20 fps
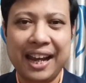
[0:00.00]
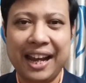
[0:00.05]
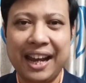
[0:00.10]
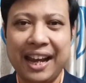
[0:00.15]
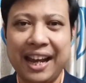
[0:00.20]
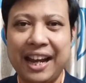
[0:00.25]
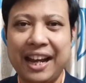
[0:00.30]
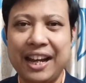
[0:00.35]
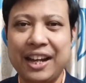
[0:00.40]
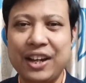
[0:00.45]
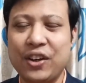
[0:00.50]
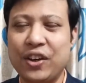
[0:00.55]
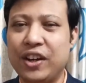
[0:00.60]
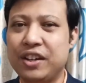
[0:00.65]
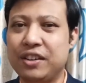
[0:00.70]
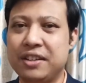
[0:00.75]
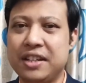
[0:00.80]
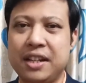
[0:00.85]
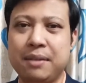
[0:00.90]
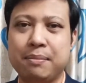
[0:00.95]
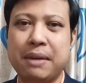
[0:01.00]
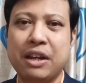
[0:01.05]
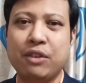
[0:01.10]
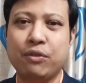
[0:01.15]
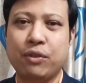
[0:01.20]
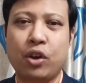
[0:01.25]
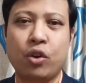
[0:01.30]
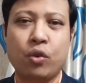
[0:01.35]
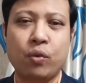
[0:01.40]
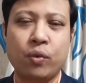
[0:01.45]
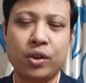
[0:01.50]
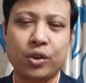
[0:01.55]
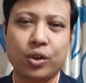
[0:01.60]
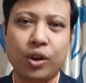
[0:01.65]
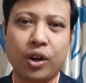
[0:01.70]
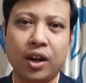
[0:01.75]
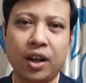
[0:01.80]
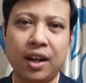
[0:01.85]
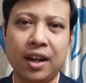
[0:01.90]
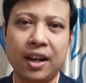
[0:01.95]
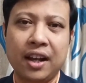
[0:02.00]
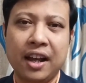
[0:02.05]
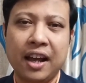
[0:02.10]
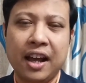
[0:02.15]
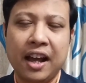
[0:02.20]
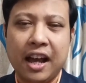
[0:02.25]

and in my one-on-one call